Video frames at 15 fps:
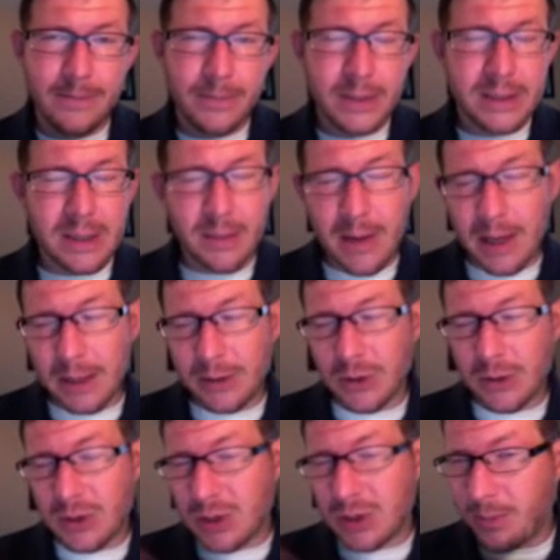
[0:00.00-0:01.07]
Does the
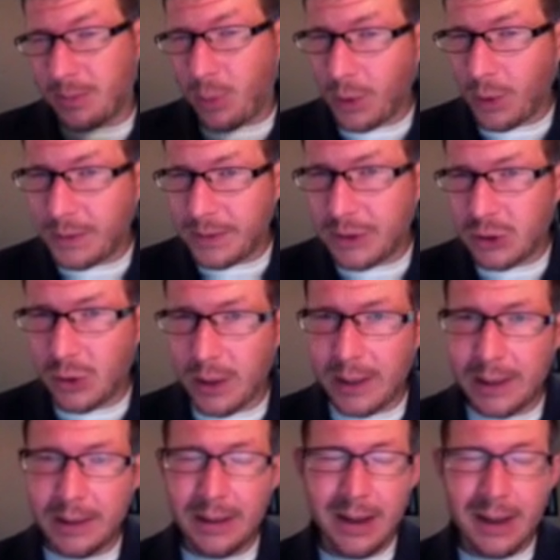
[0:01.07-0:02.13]
manager support the
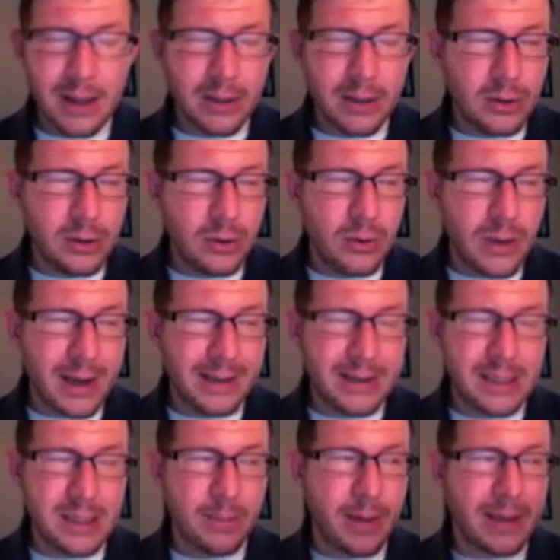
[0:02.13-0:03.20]
training? Do you
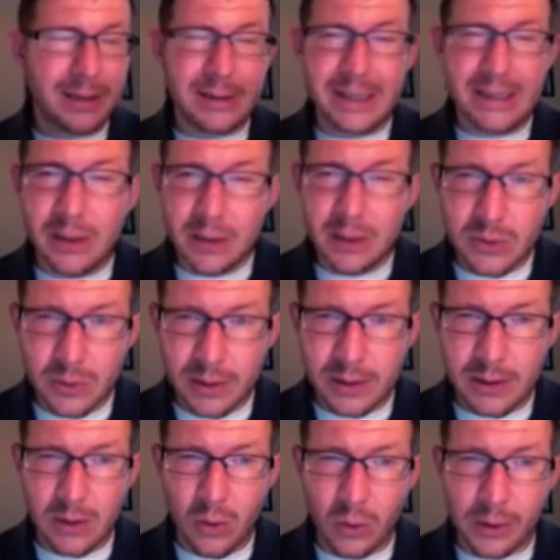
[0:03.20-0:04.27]
anticipate leaders within
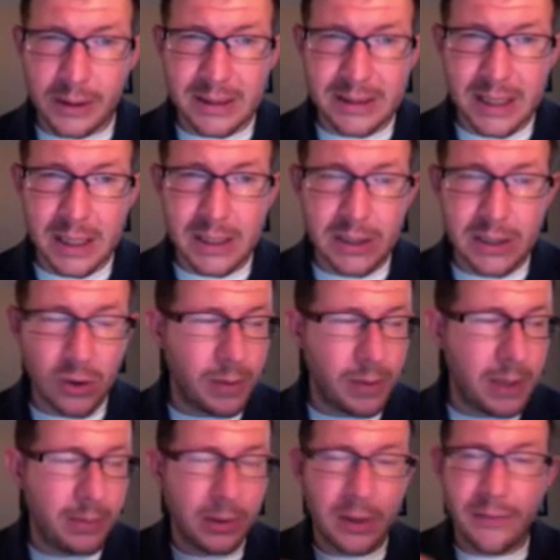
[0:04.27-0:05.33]
the organization or
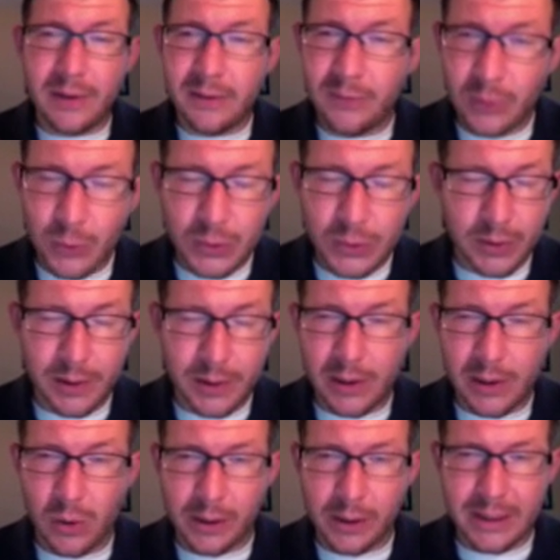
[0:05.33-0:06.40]
people of influence within
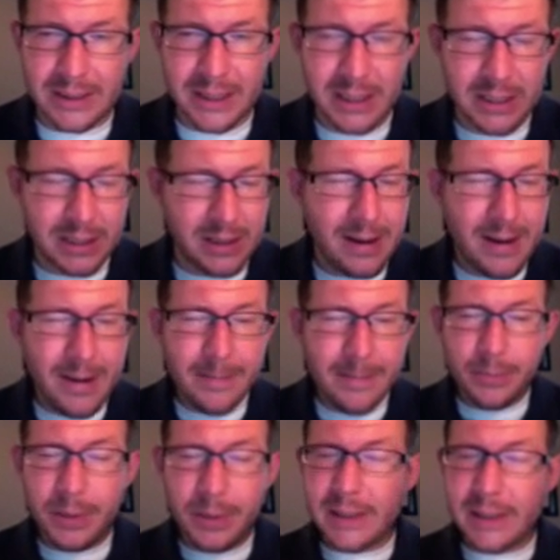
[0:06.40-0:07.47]
the organization
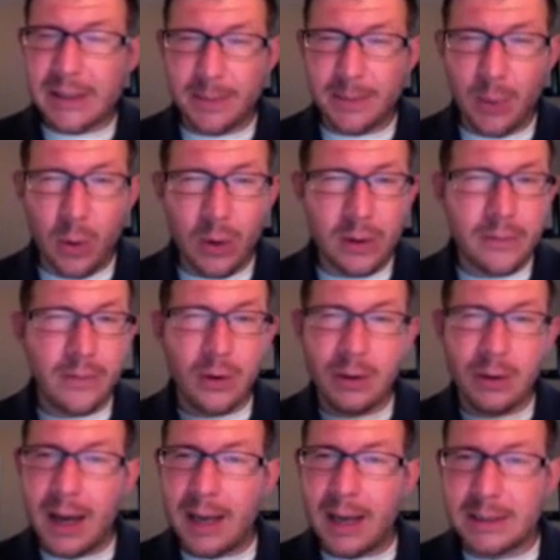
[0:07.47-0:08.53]
being supportive or
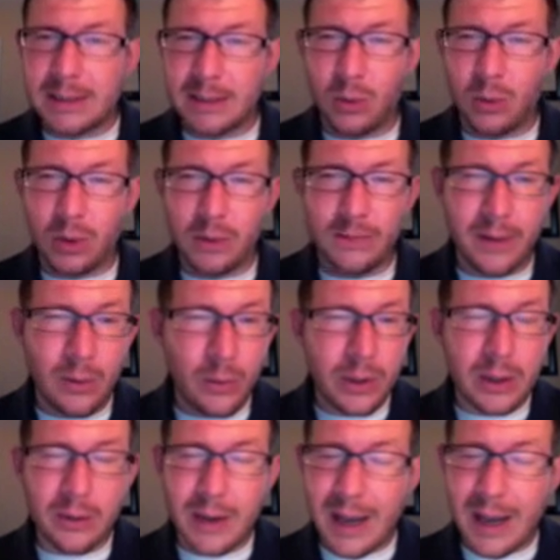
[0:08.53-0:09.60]
non-supportive? And we
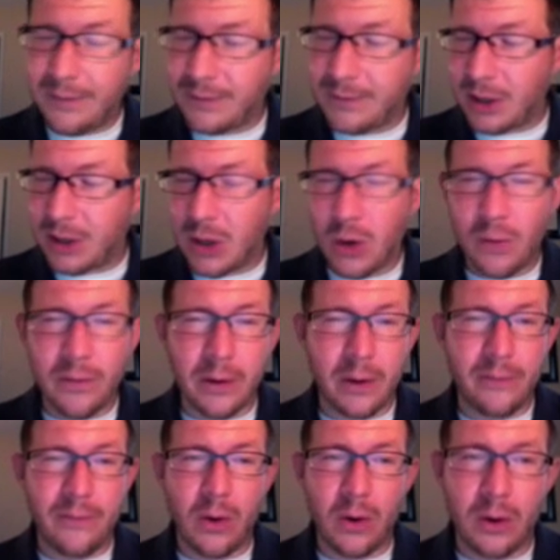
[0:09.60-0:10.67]
don't have to go
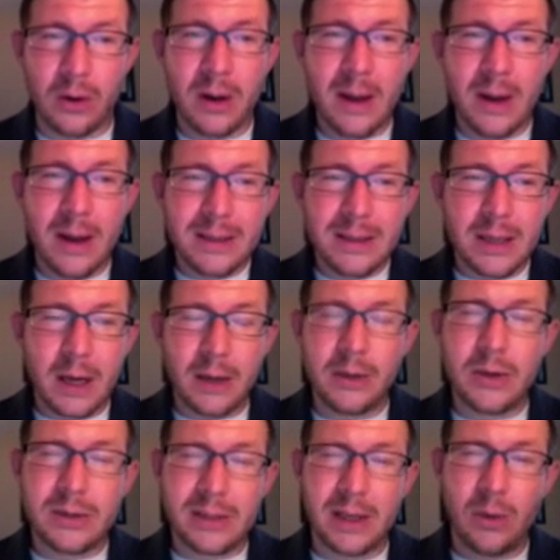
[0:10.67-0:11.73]
very far to
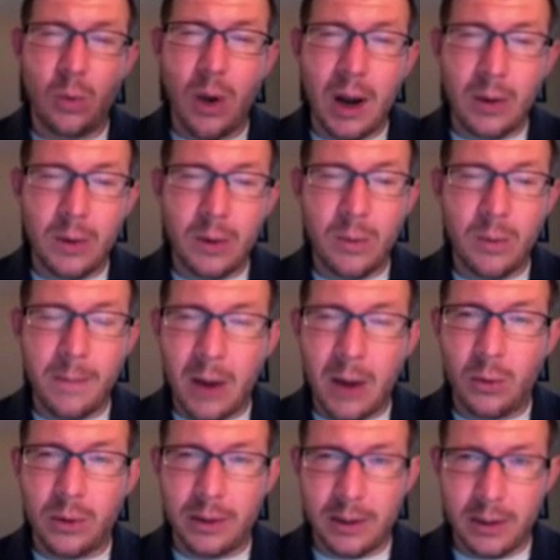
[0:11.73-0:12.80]
understand why we might
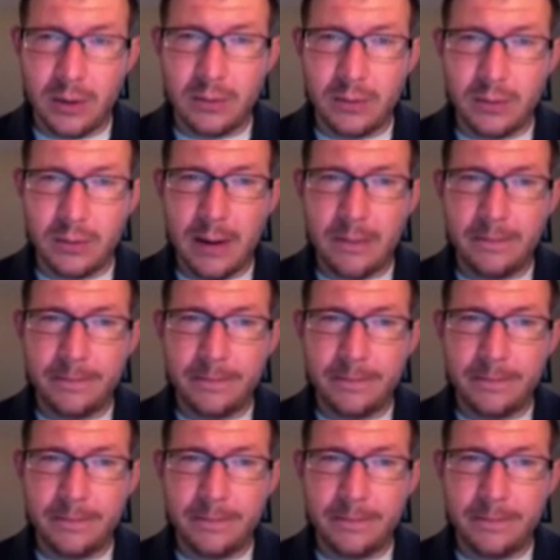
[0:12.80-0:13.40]
want to know that.